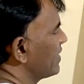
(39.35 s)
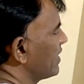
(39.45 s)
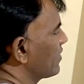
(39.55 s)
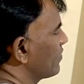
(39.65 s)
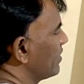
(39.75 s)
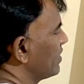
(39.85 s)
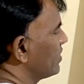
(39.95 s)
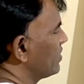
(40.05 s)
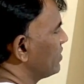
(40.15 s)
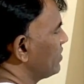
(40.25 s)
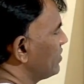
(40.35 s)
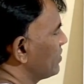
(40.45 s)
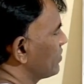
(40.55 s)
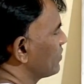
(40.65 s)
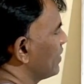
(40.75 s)
equal to
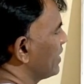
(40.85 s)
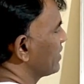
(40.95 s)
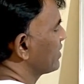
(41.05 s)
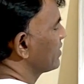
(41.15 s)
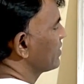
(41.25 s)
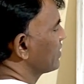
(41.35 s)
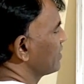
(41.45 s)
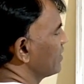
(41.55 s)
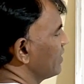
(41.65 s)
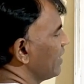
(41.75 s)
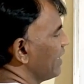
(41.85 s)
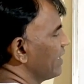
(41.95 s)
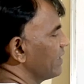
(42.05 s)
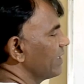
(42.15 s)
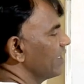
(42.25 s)
1
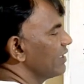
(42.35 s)
and